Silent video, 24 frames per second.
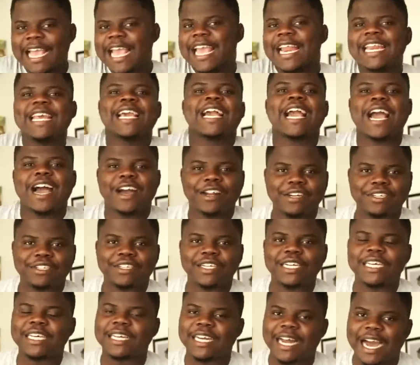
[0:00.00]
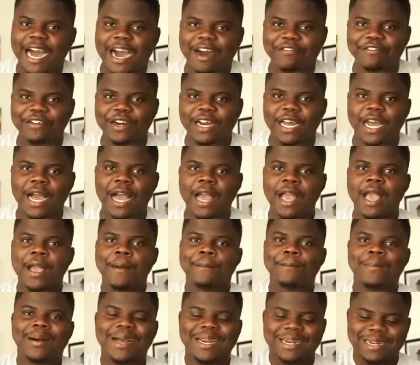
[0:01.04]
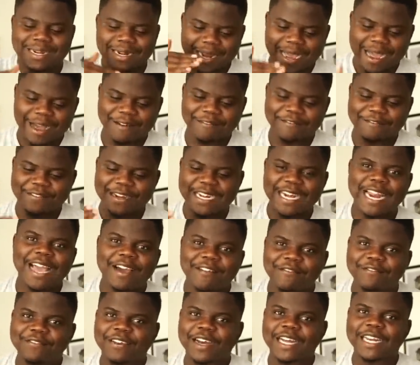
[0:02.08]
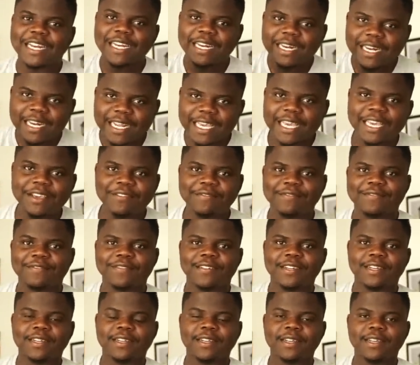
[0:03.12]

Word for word: any country in Africa but have never lived